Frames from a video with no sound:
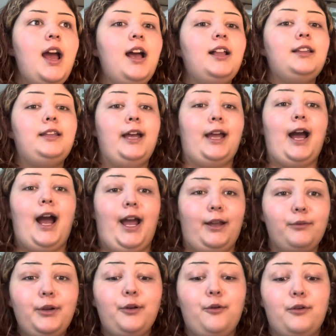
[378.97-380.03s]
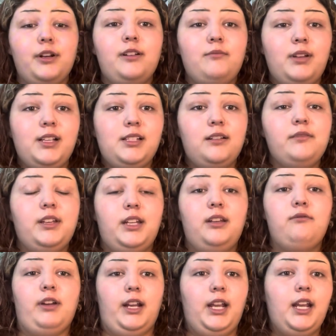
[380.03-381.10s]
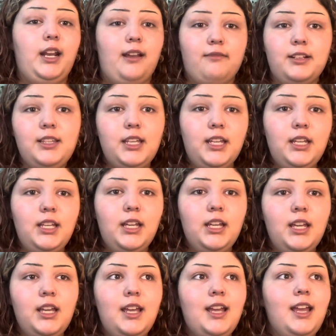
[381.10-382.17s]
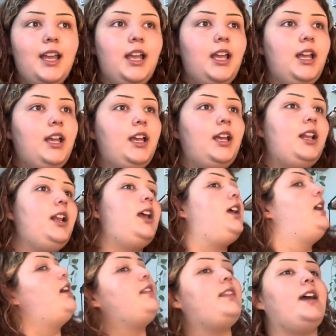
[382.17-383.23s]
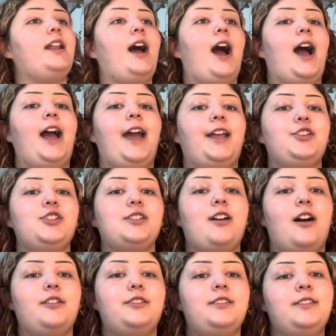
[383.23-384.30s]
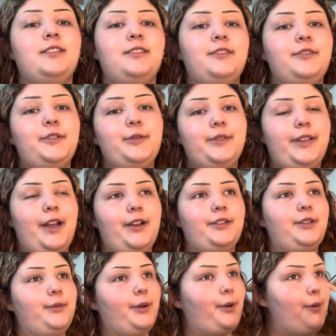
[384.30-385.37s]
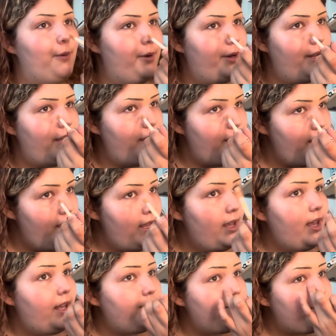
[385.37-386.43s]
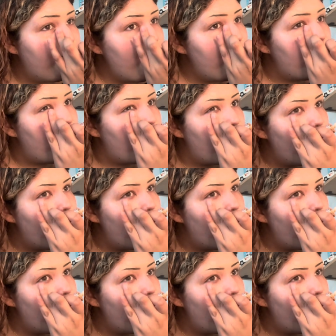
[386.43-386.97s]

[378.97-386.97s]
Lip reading: like I recorded myself getting ready and everything, and then I just got too scared to record in school.